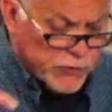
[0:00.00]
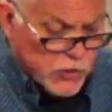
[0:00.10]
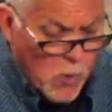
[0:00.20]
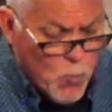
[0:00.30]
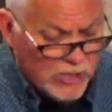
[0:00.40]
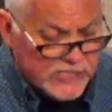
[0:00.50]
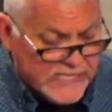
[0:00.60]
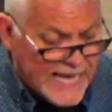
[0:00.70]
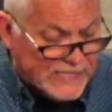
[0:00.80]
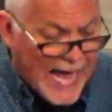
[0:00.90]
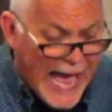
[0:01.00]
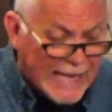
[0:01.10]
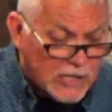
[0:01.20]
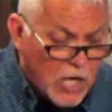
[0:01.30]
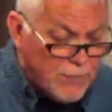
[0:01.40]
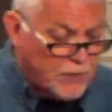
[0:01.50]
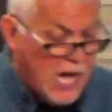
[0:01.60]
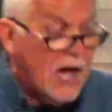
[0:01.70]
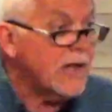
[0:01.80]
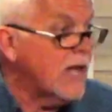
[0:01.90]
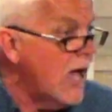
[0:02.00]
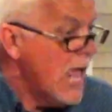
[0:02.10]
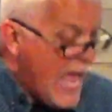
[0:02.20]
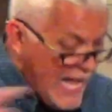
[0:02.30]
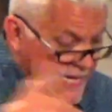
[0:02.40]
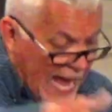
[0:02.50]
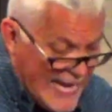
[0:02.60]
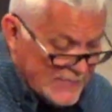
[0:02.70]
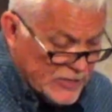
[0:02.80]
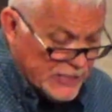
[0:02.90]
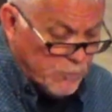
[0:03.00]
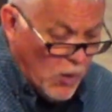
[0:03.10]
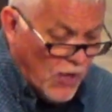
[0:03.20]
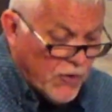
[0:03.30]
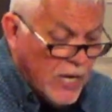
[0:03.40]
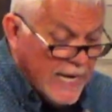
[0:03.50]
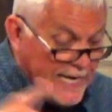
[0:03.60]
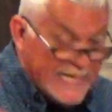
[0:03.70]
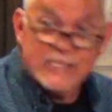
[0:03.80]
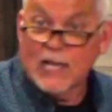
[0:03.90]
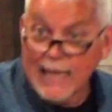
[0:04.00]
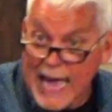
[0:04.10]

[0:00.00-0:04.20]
someone says, I love God, and hates his brother, he's a liar.